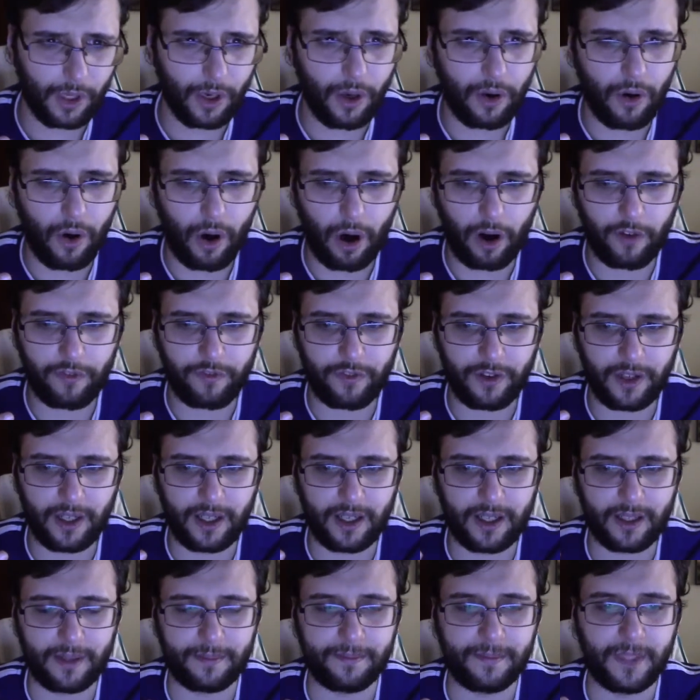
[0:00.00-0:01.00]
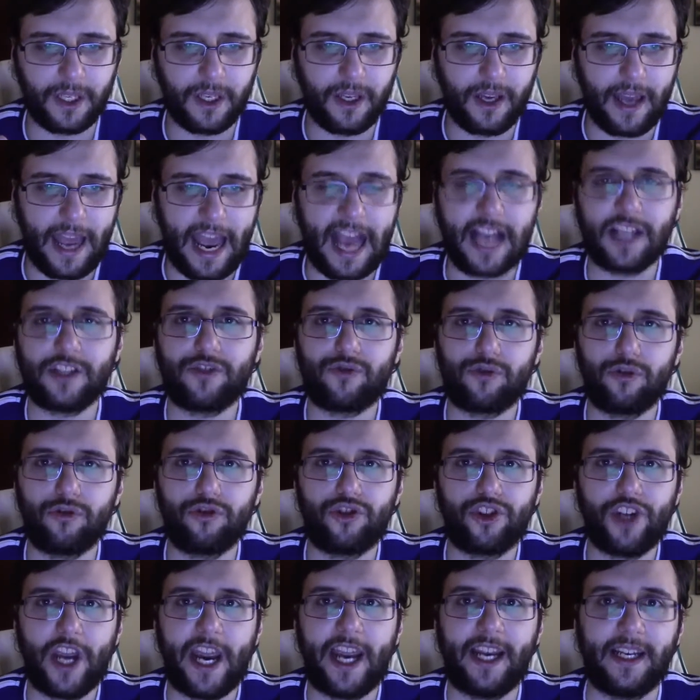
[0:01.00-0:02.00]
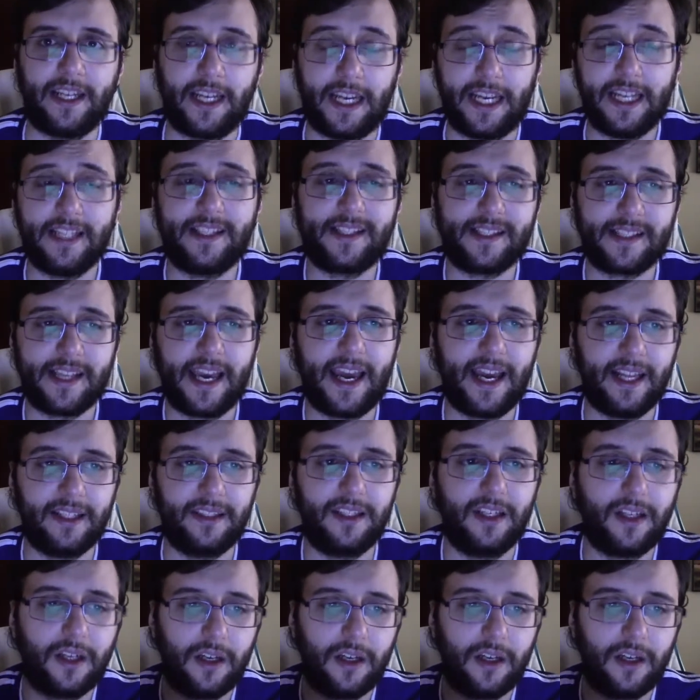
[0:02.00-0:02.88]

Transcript: of Astral Chain, it said